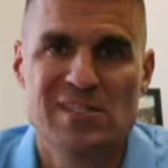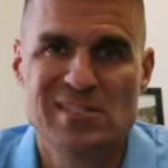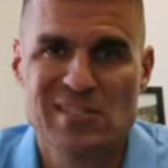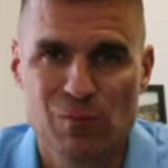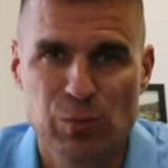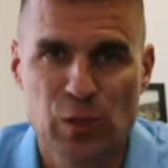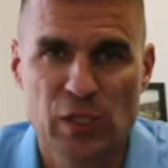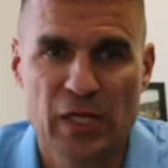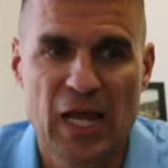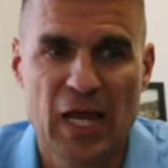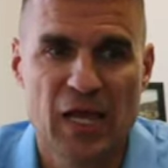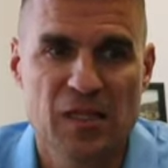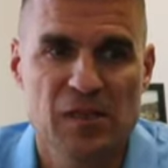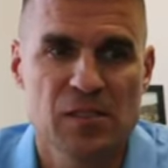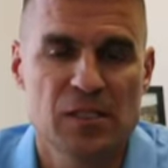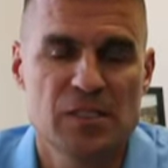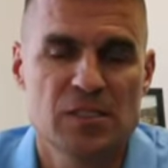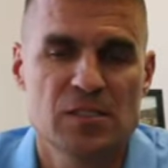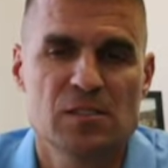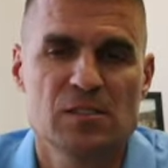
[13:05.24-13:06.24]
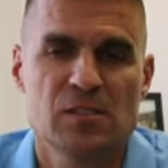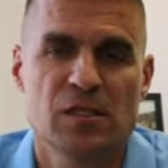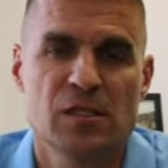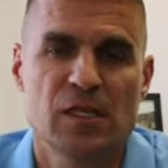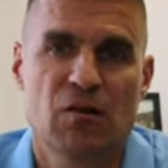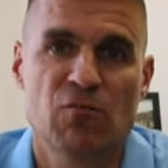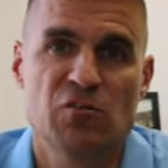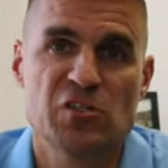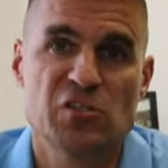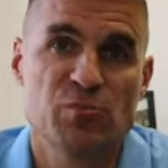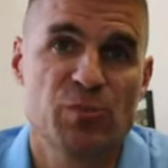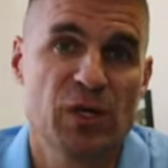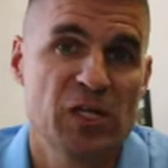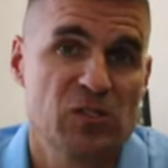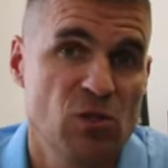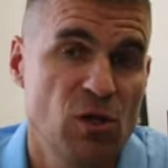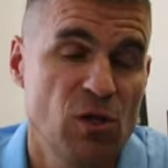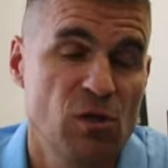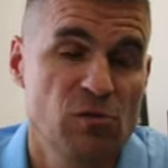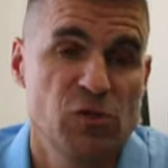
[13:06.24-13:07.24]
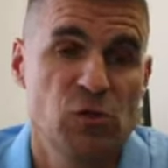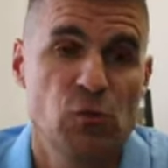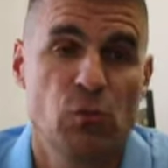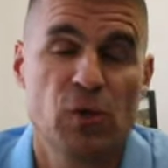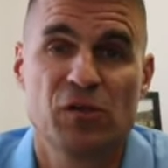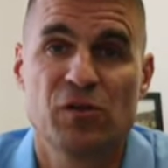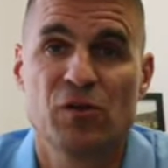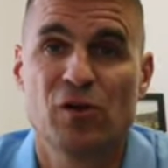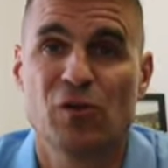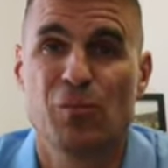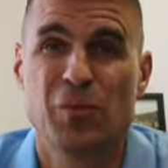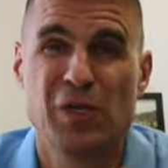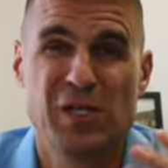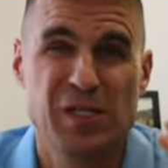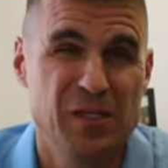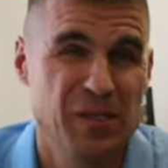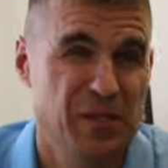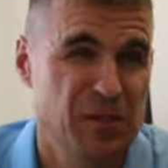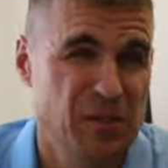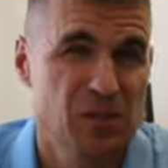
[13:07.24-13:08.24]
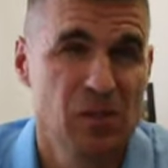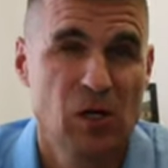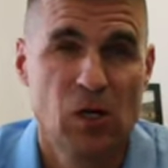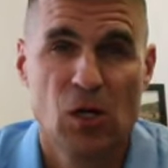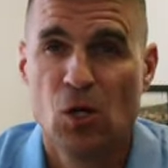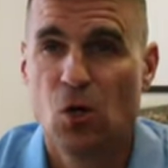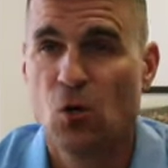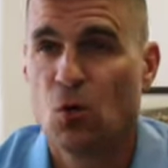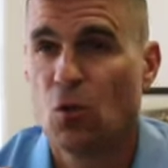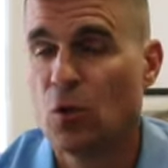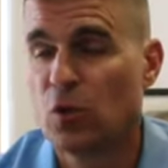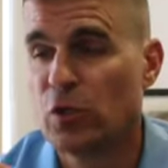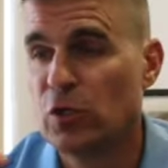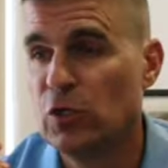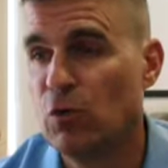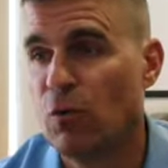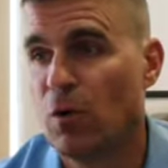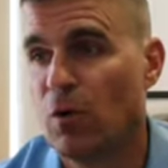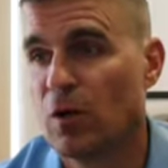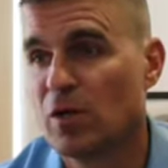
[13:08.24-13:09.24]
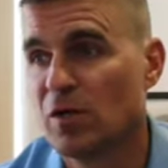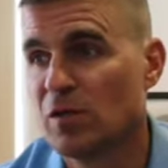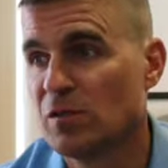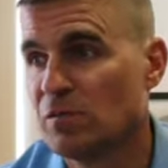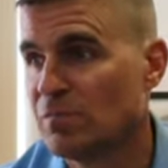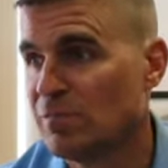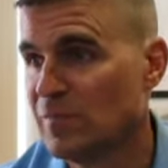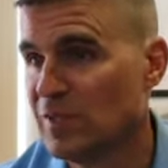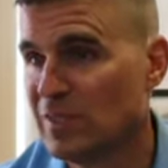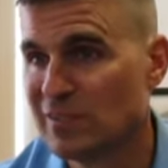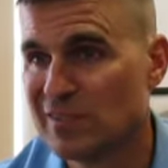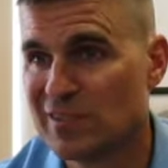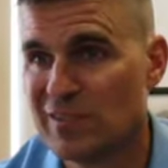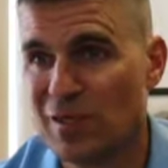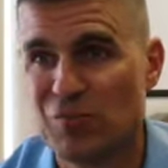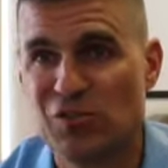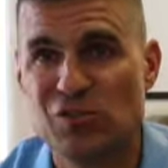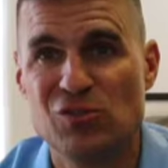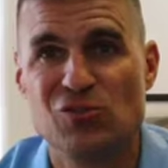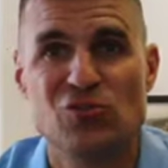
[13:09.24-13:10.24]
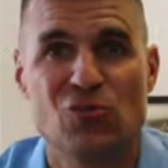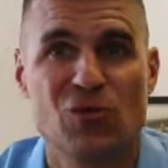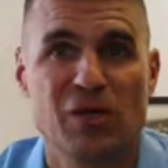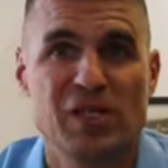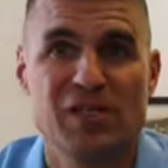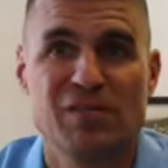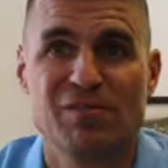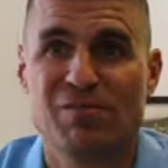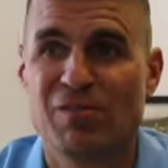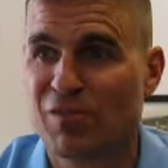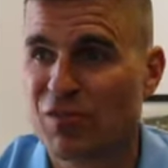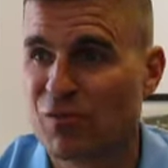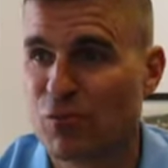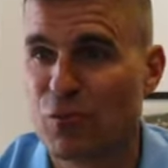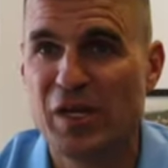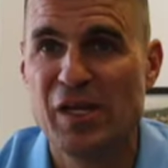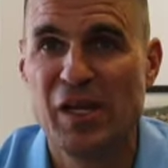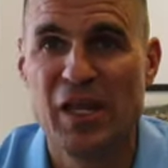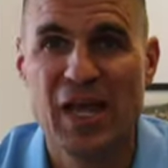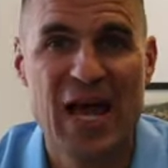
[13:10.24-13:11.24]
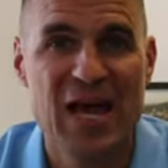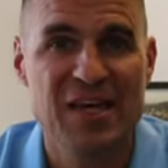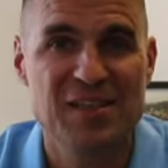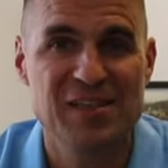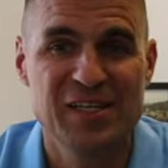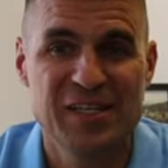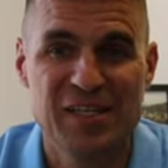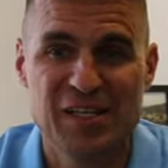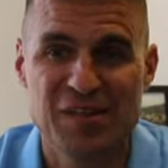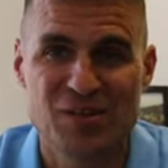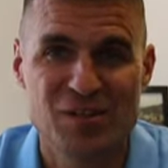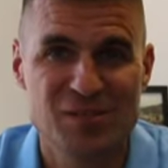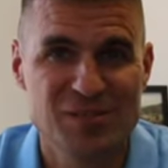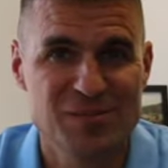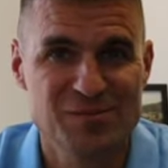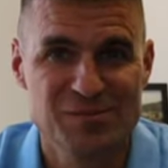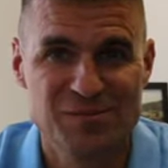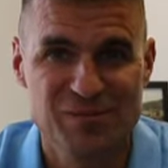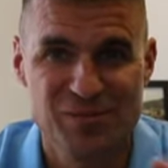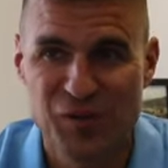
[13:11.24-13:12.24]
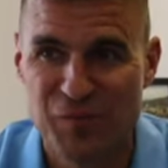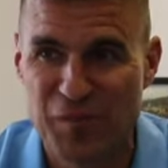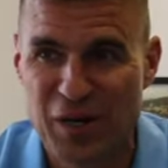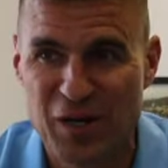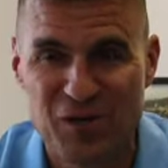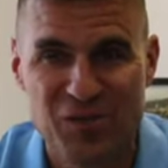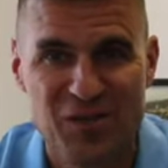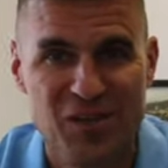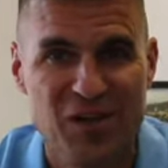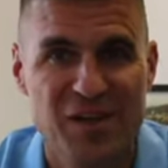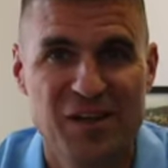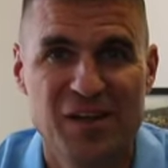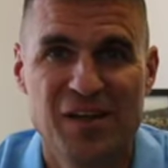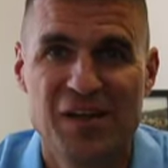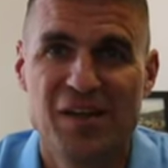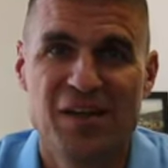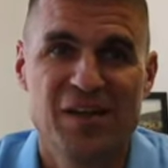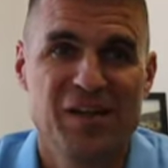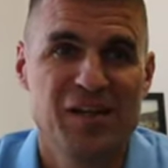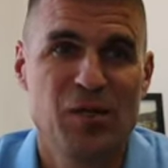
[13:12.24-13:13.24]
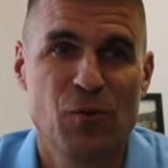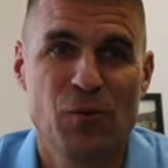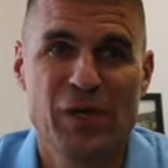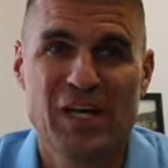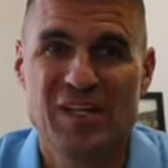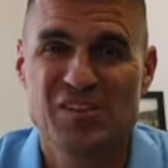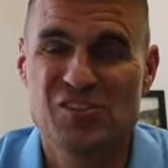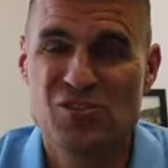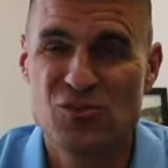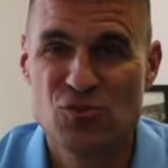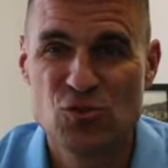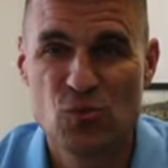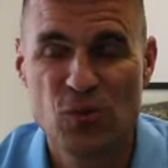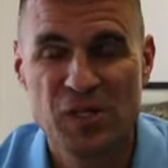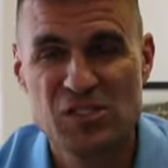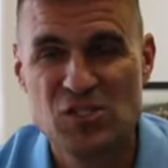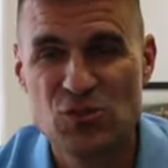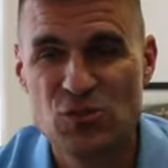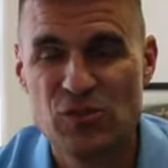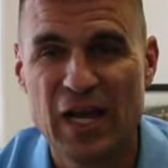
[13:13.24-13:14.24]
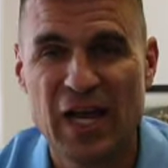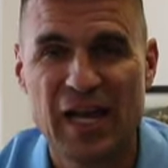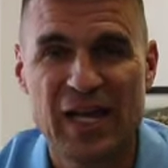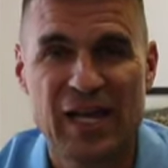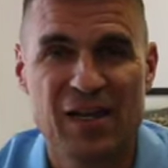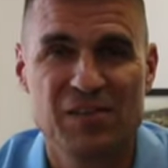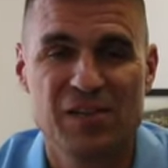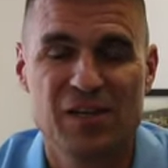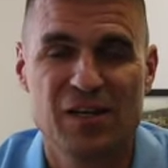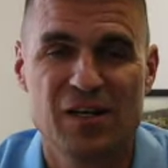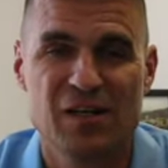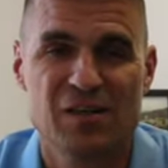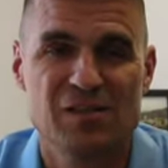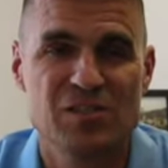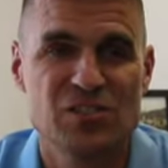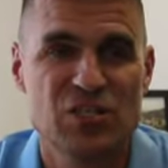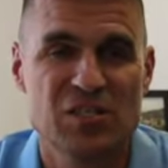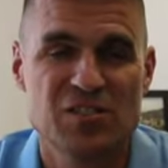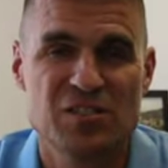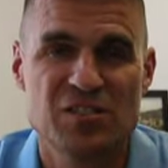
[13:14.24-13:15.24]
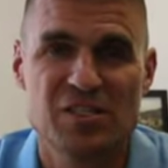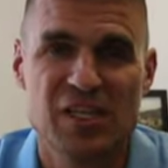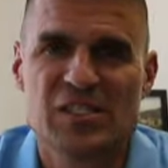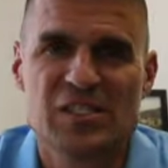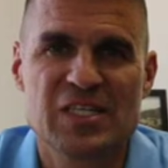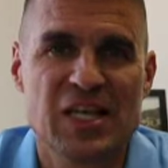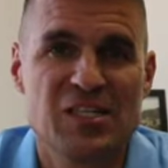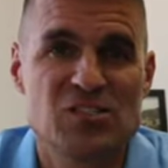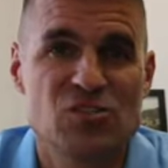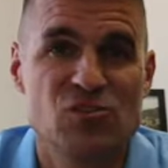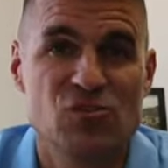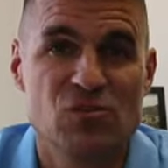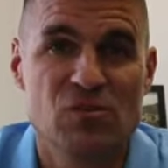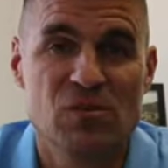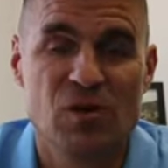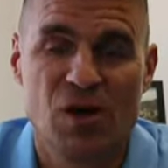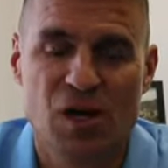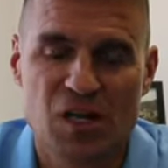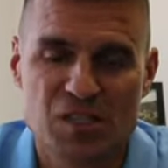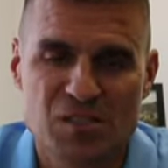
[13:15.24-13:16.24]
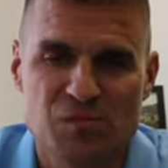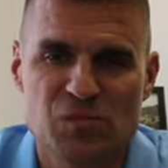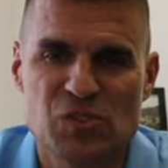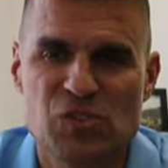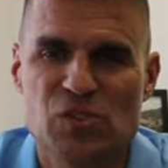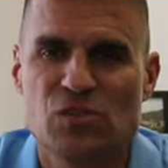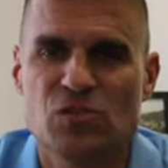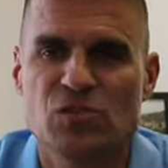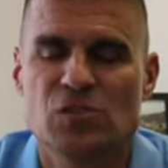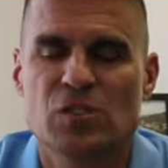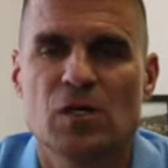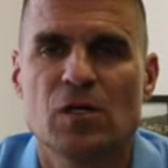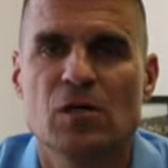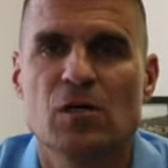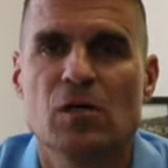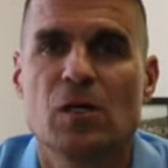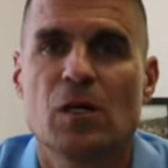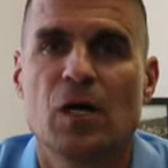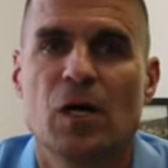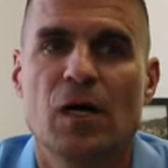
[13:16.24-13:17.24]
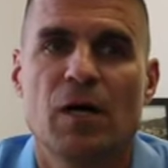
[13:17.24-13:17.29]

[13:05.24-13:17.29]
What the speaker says: disciplined athletes, and I respect all of you, whether you're a beginner or you are a sub-223 athlete or for the marathon. You know, we got a 222 guy out there, Judson. This guy's awesome too. So